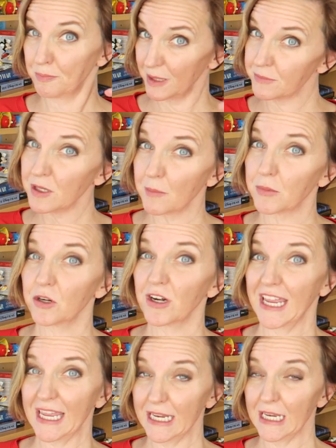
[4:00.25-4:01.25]
bib number
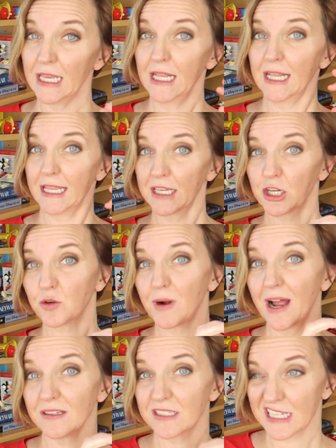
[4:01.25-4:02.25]
hit in
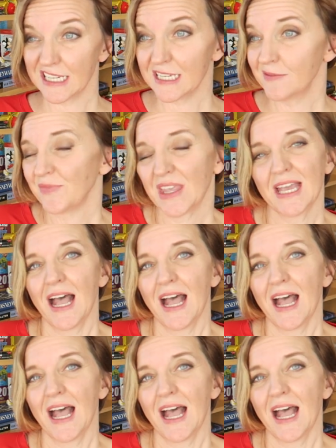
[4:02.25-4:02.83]
corral D.